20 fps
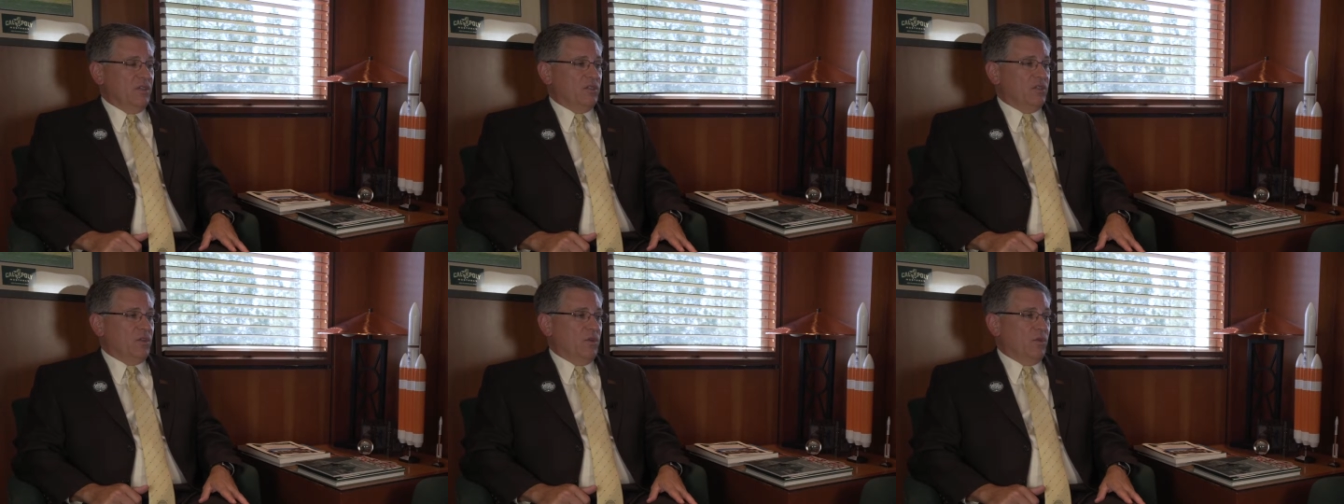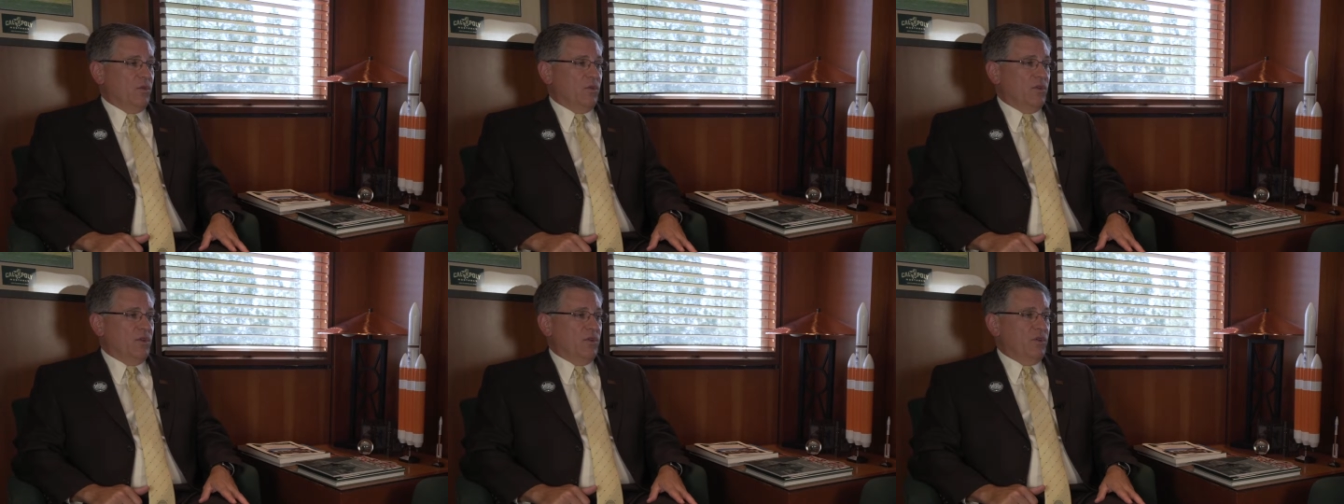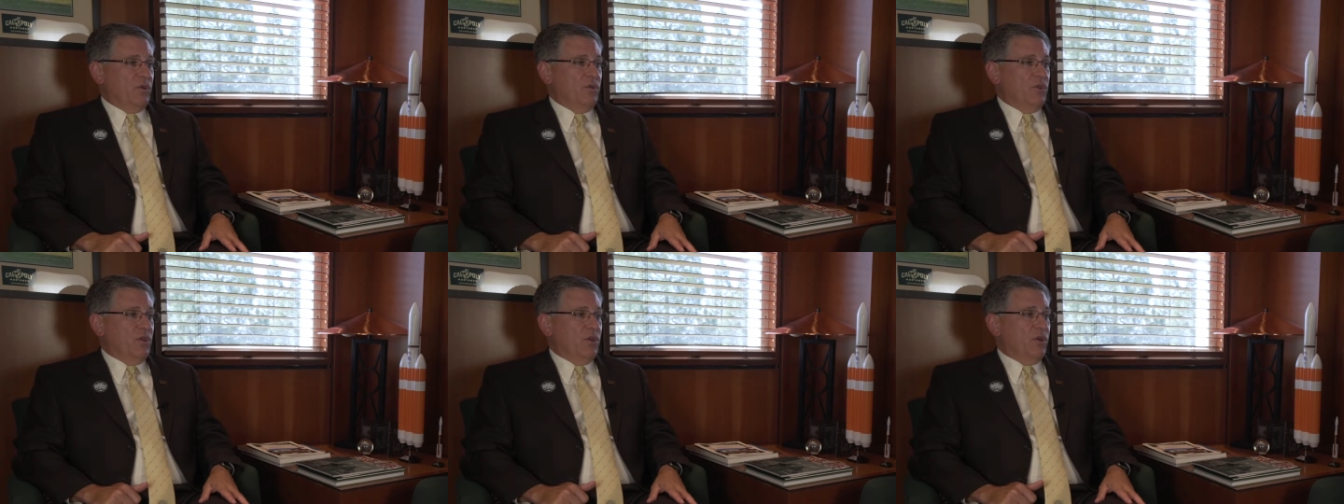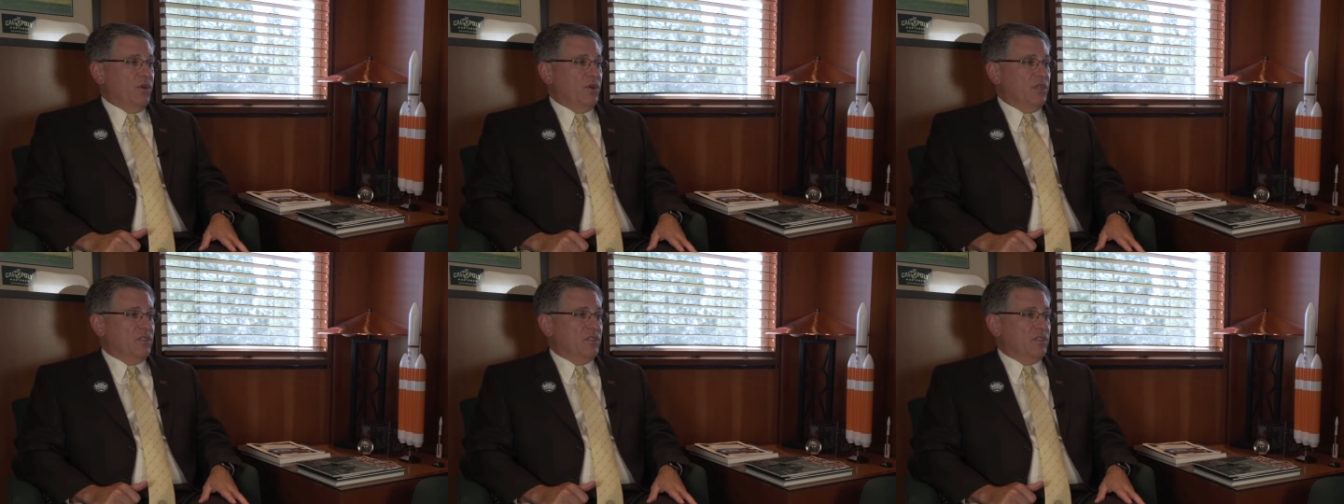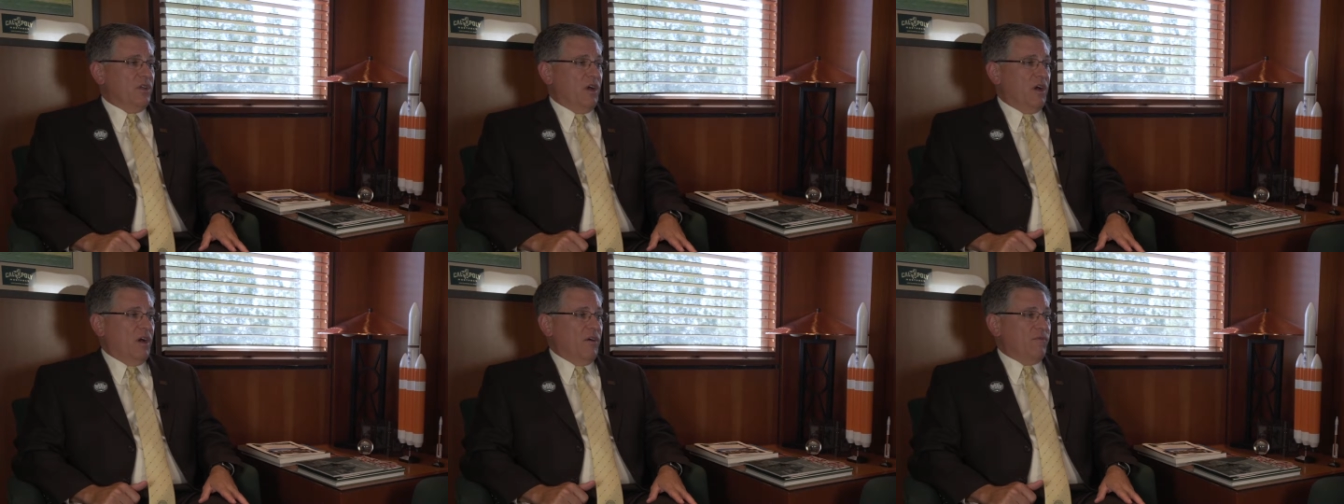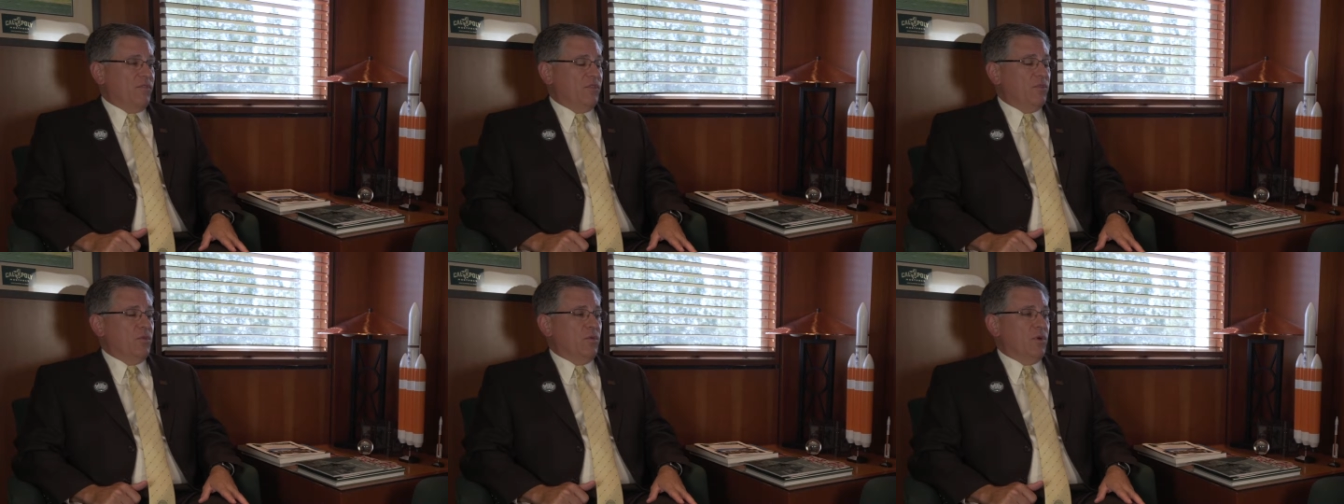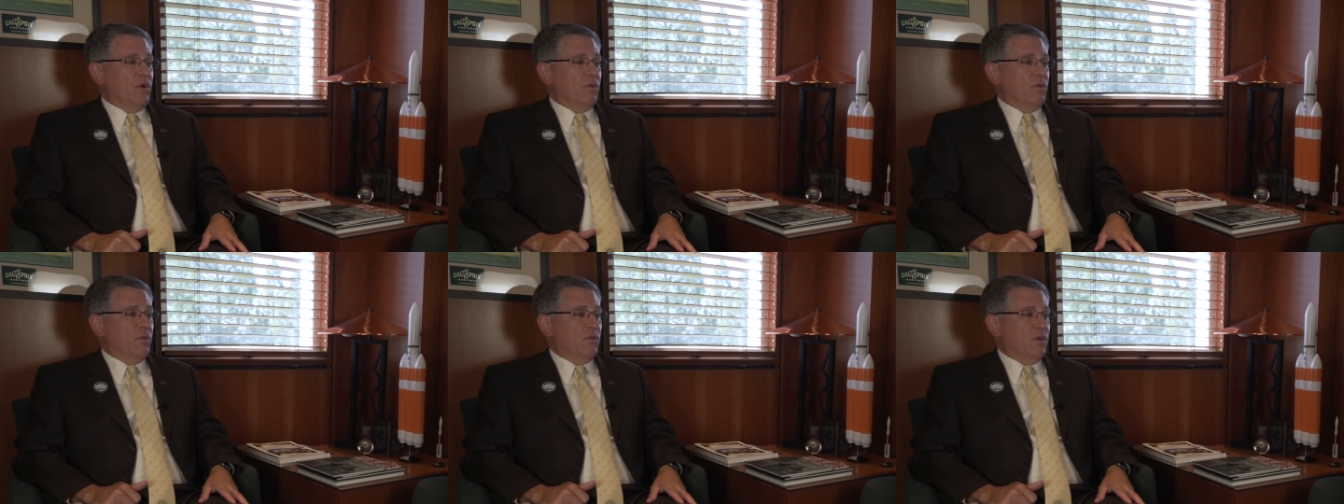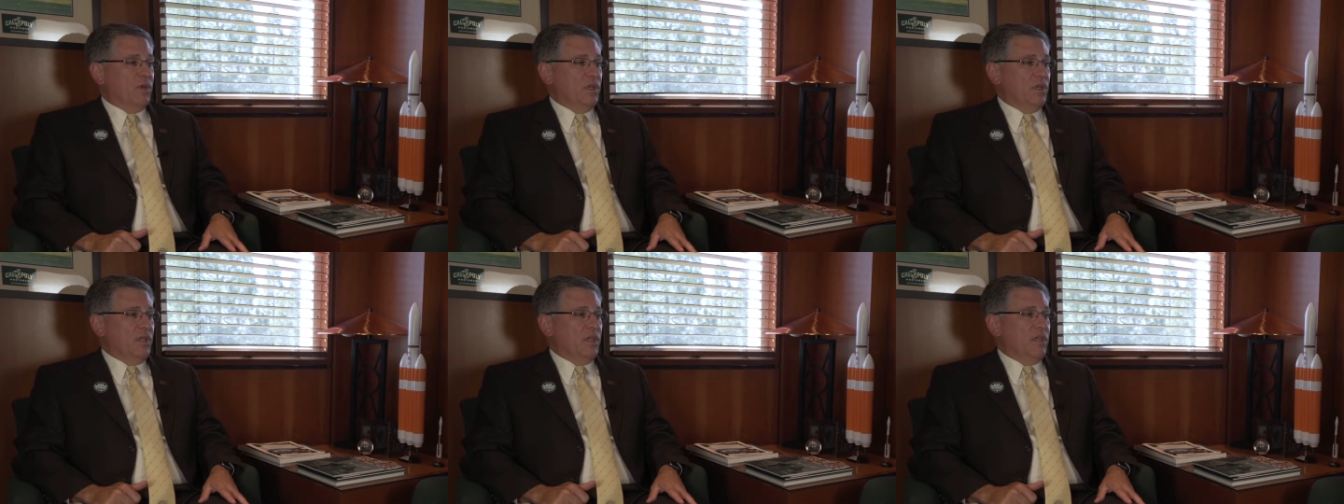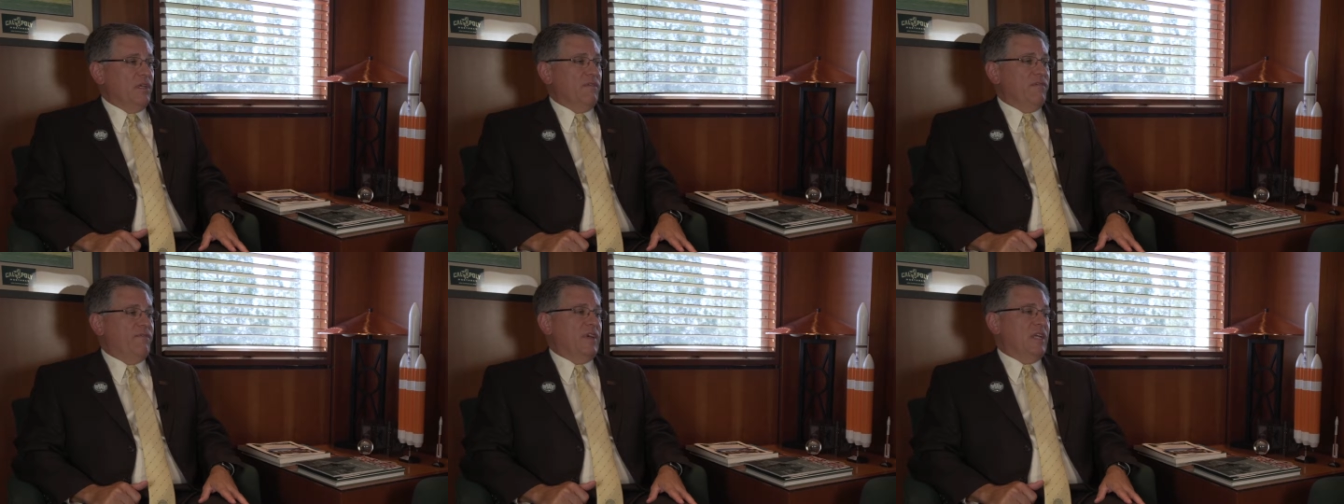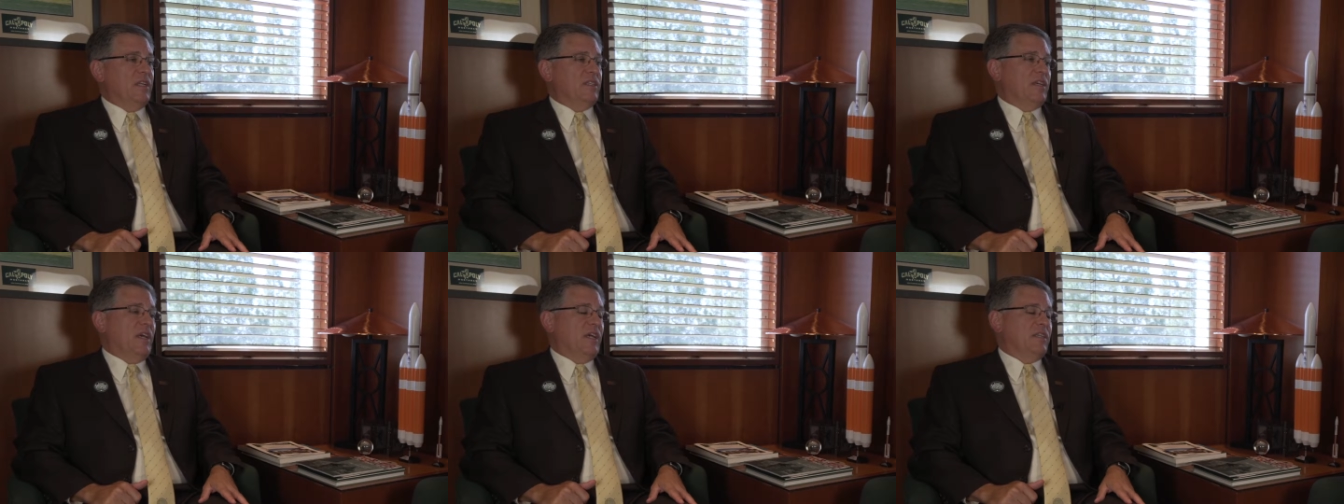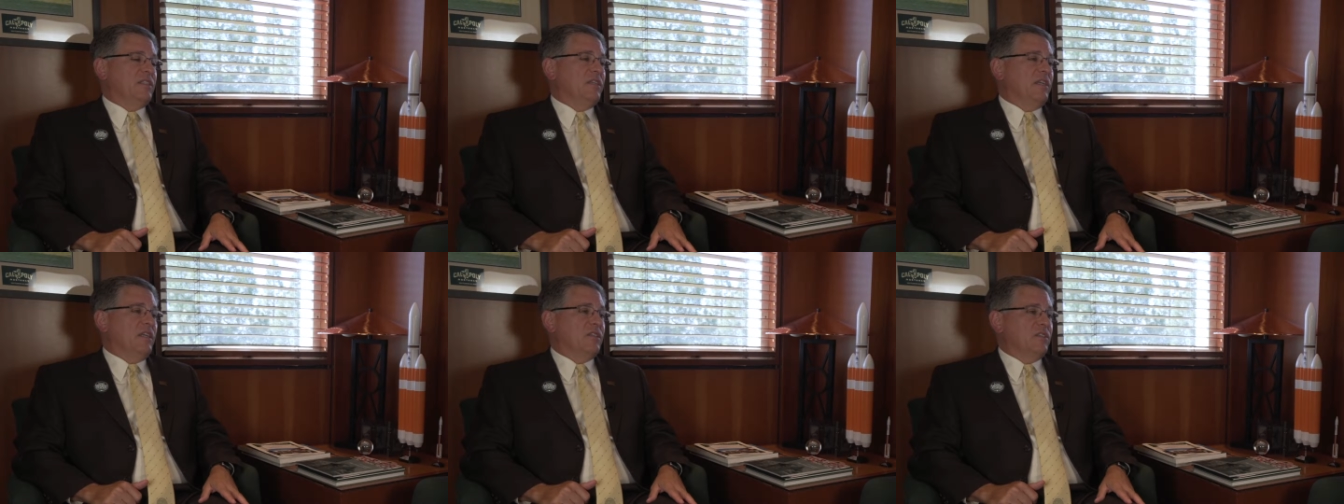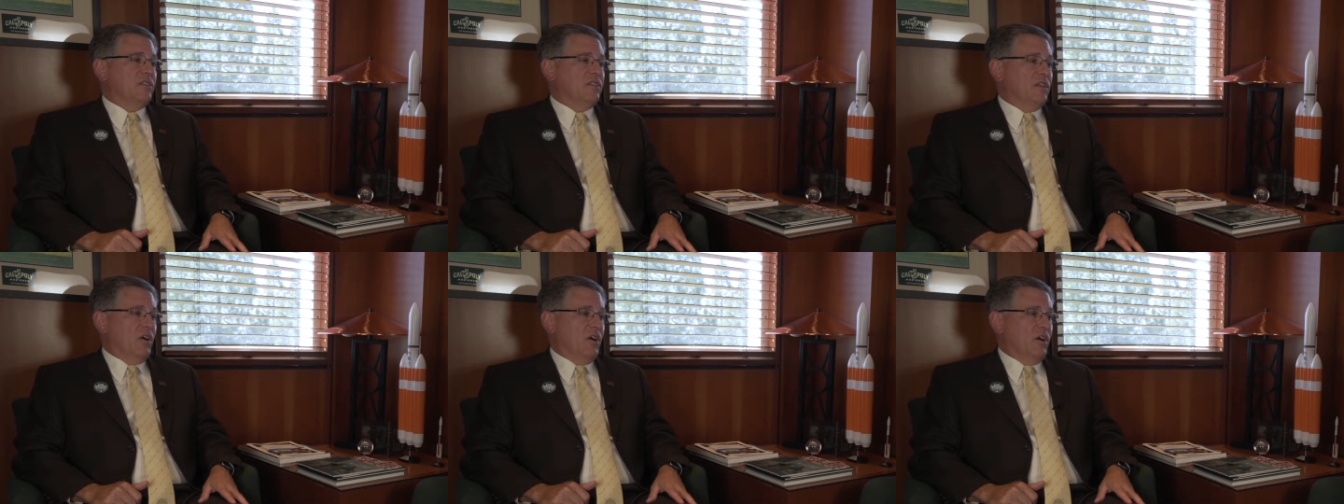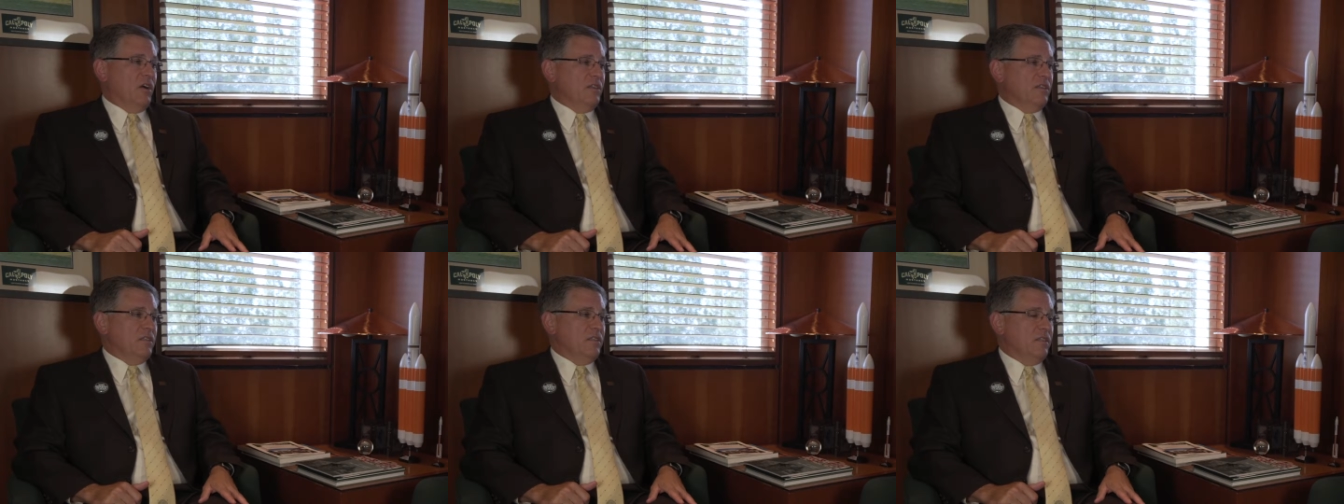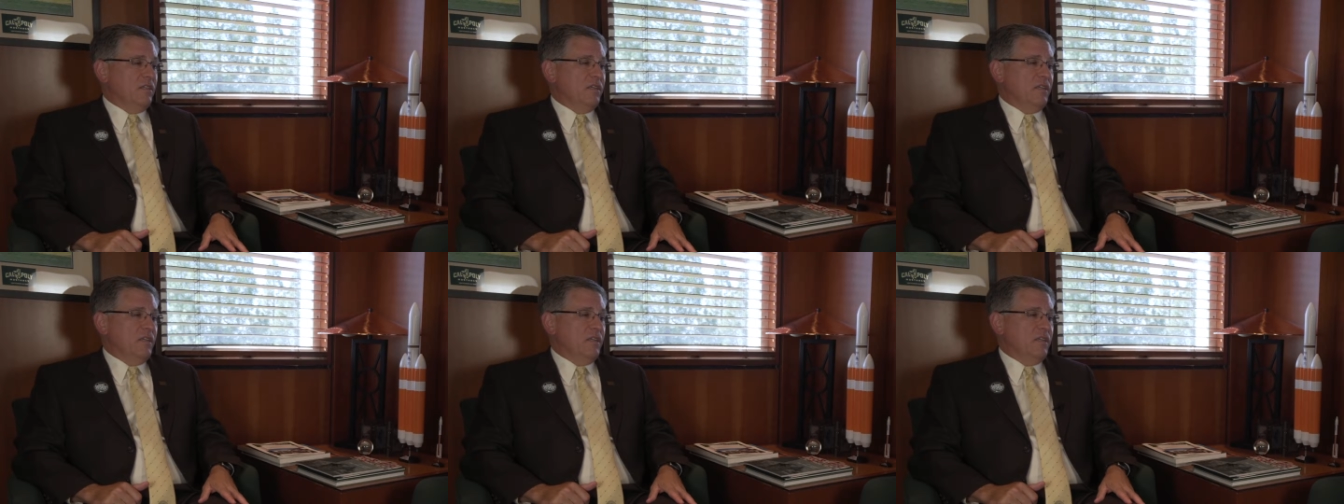So the new year is off to a really fantastic start.